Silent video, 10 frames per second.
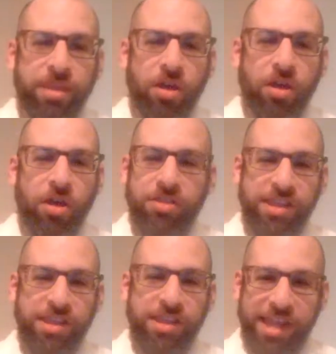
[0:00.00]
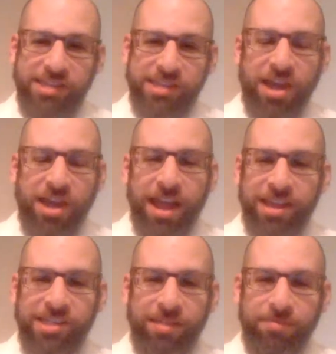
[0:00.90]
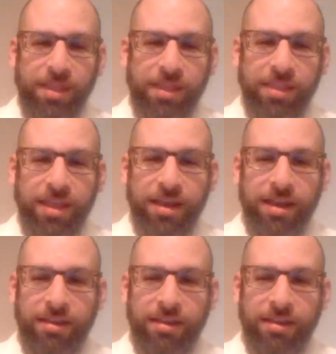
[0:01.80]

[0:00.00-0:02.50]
hard these days to hide something like that.